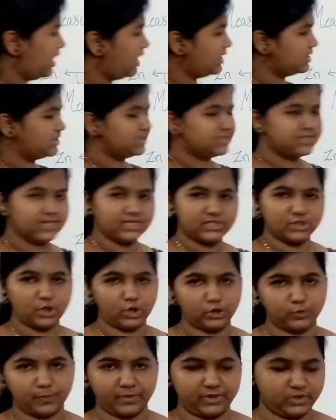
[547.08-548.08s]
This is a
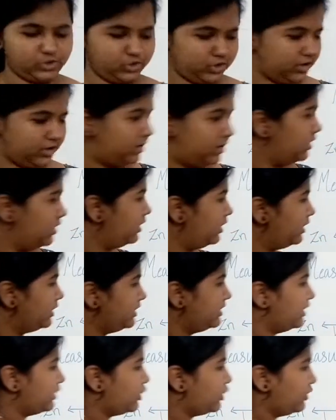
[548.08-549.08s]
salt bridge here.
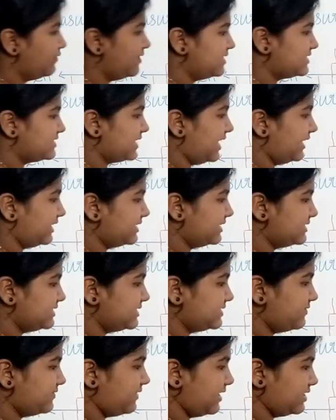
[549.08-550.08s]
Here always hydrogen
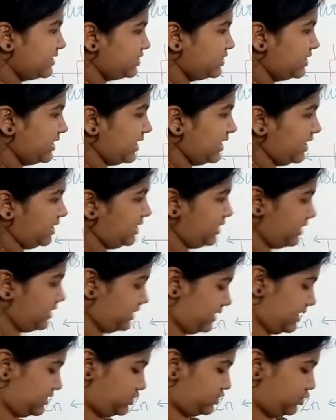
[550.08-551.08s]
is flushed in.
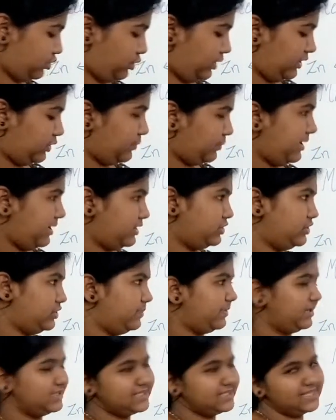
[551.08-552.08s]
There's no need to mention
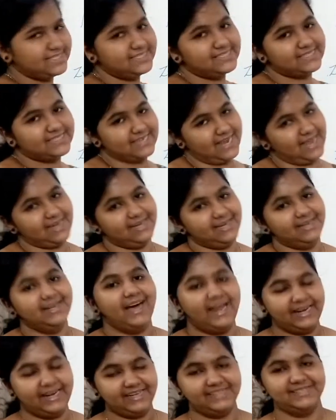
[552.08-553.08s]
because that's standard
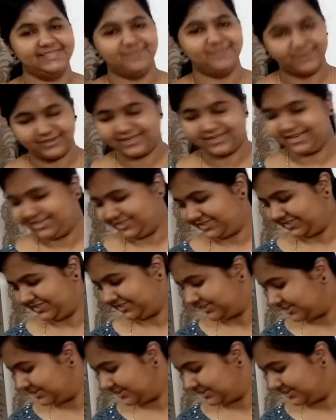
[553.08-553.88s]
hydrogen potential.